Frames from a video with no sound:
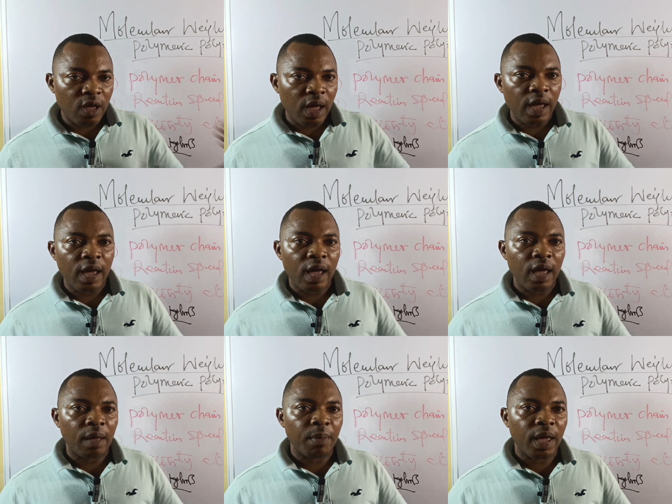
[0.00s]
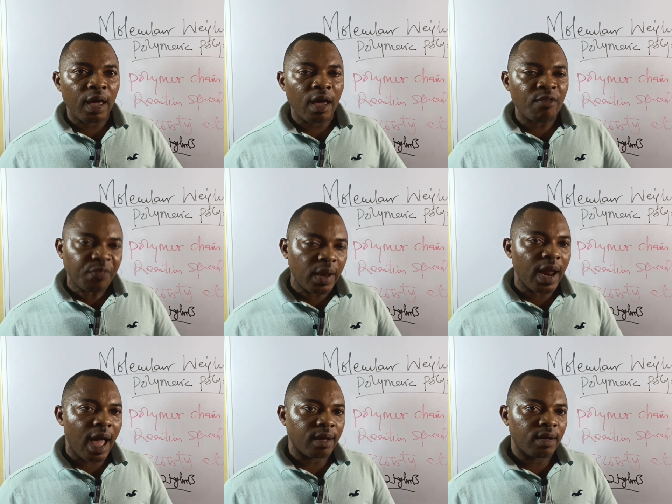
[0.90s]

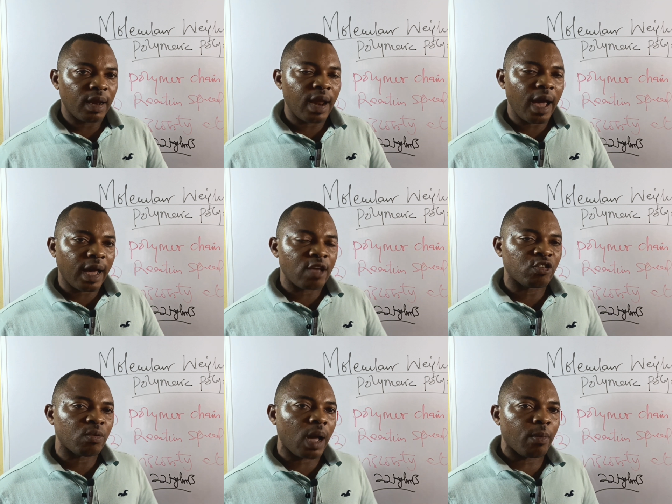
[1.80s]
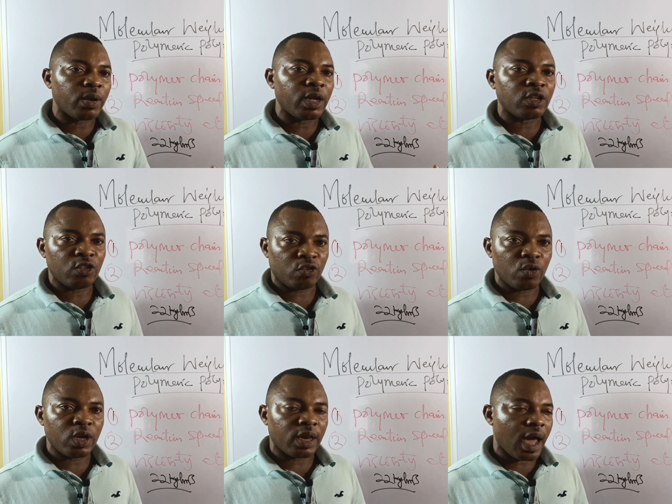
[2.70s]
filler like calcium carbonate
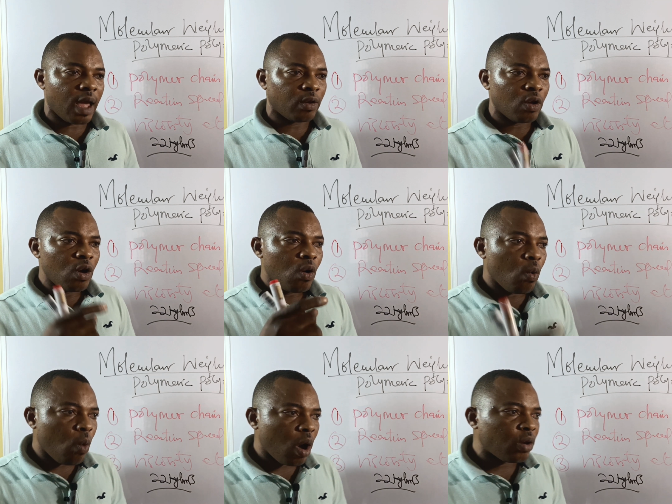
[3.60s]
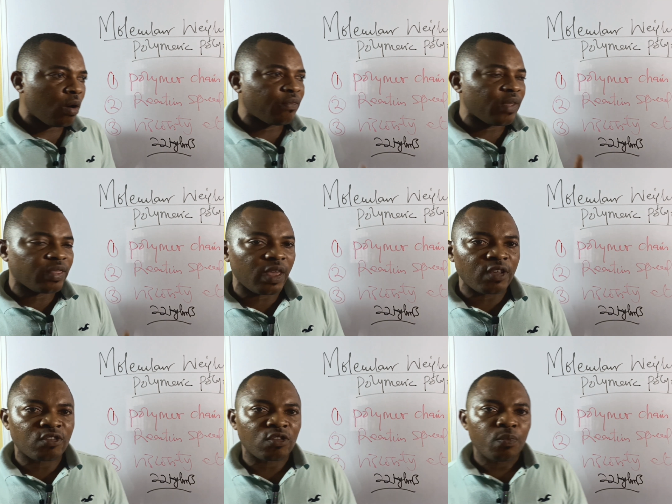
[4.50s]
into it. And one of the
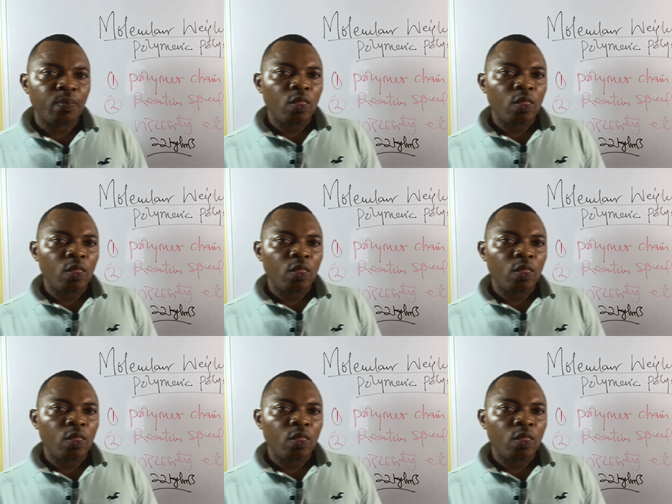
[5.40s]
things